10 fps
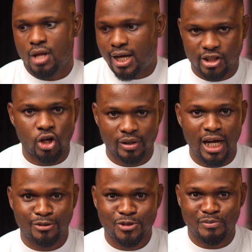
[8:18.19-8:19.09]
And it
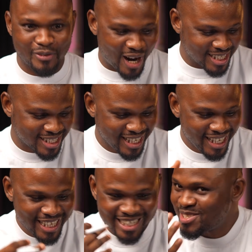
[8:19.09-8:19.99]
turned out to be right.
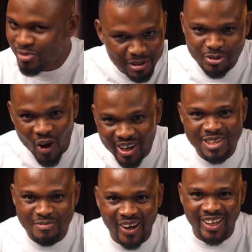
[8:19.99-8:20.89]
This is what I'm
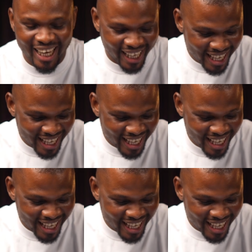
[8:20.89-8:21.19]
talking about here.